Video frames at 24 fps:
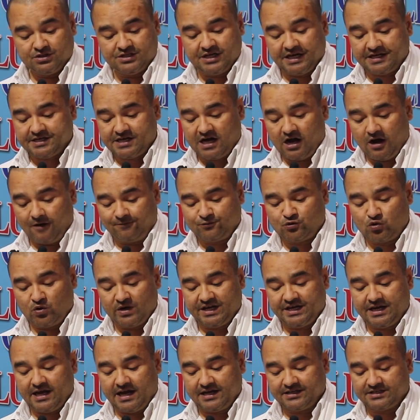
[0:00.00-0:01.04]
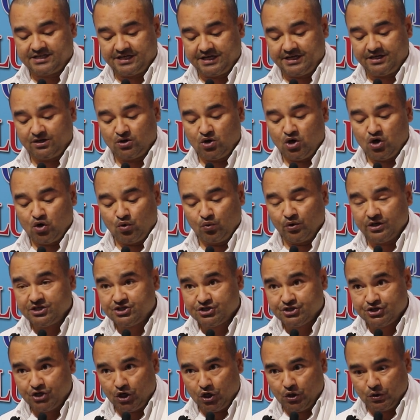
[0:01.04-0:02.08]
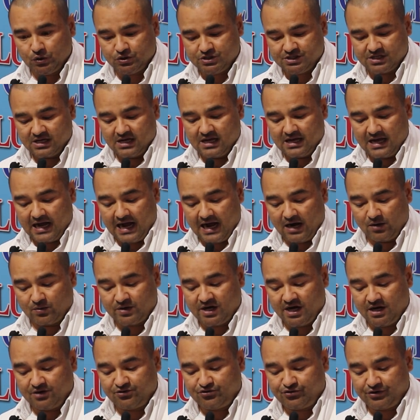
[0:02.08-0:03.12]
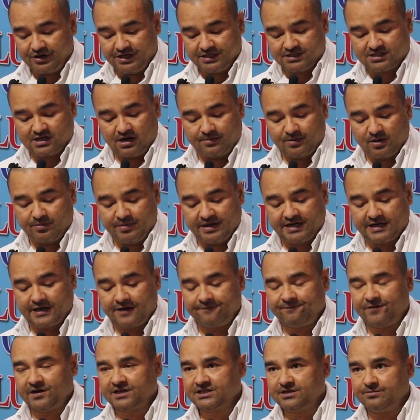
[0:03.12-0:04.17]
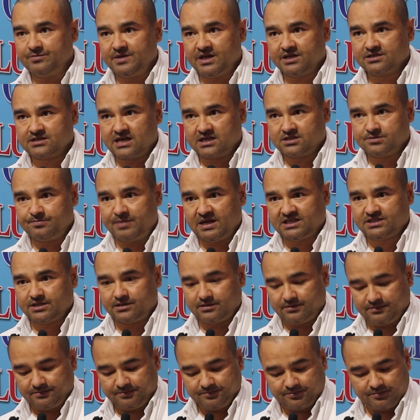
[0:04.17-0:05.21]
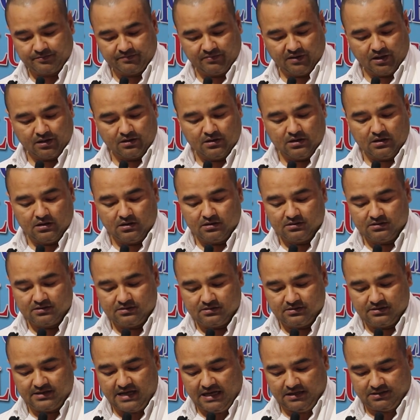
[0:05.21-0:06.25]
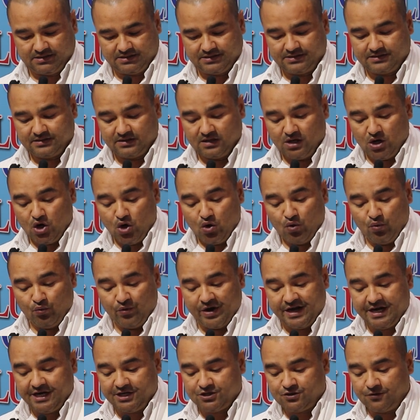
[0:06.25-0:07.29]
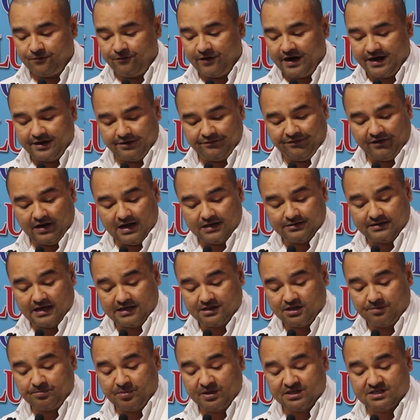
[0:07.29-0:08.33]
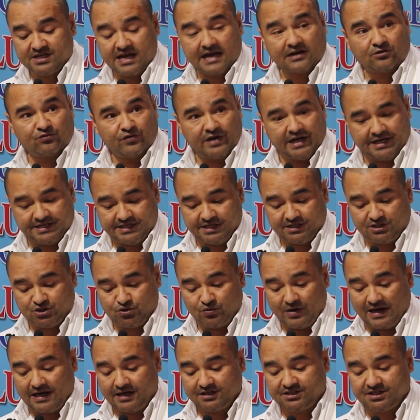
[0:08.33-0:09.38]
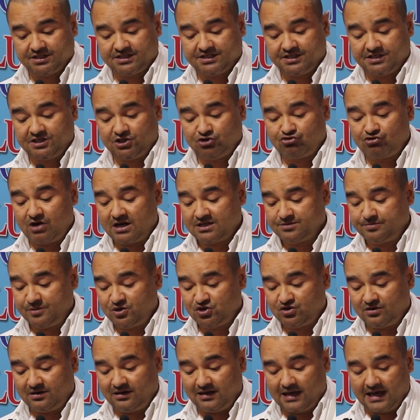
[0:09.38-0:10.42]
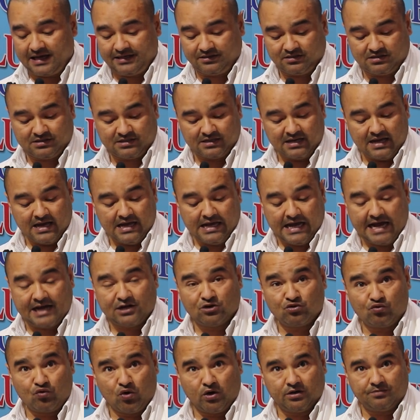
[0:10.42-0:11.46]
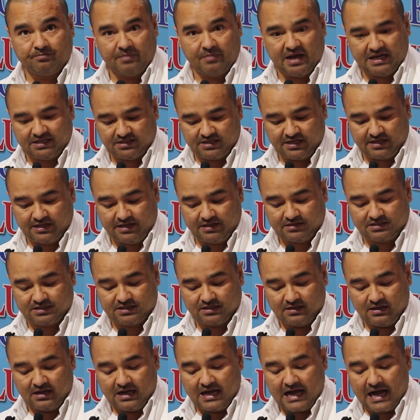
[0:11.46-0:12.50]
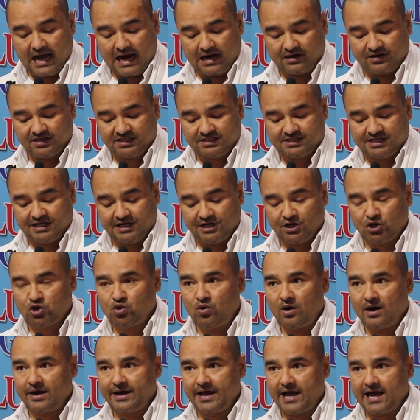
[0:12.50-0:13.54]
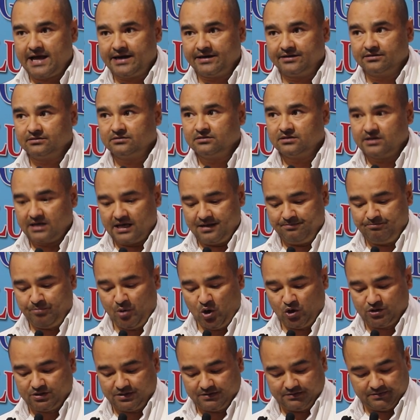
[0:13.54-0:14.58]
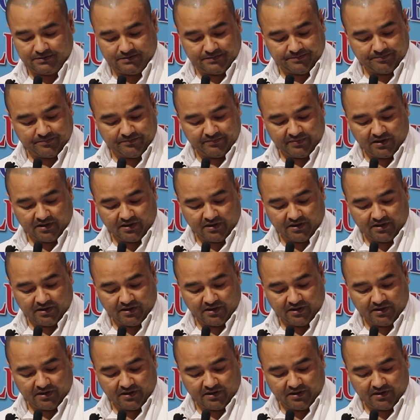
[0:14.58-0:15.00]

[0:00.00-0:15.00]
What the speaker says: data of 2019, which shows our country's government effectiveness as better. Thus, we need to verify that the project related to electricity transmission lines and road maintenance are still required and important.